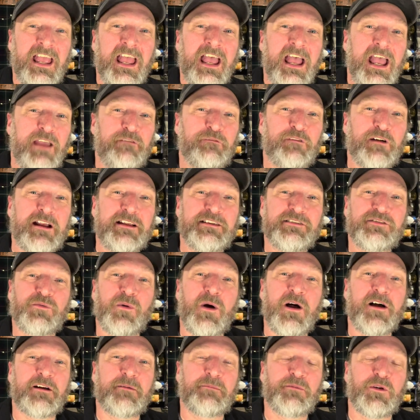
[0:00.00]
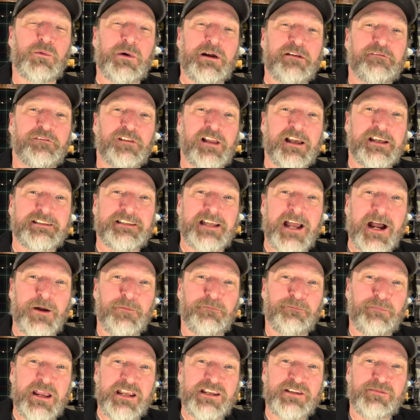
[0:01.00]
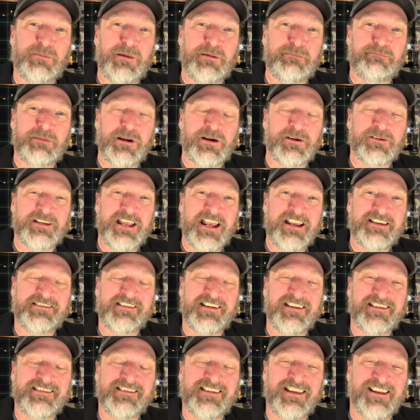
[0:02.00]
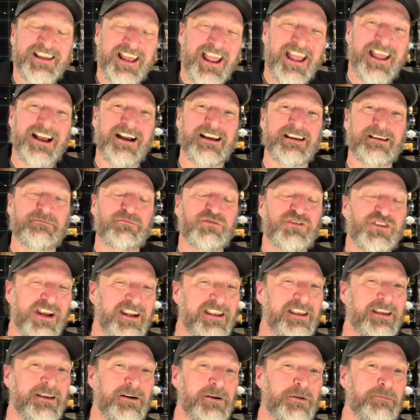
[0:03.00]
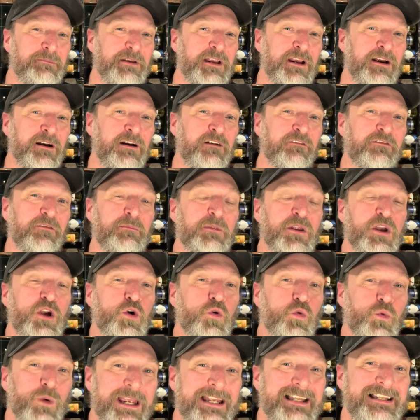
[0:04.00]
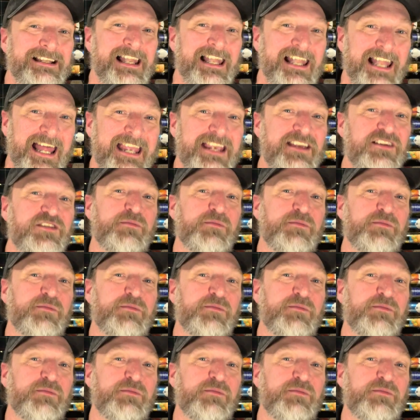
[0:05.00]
Hey friends, welcome to One Flight Down Basement Beer Tastings. Today I am checking out a beer from the Great Lakes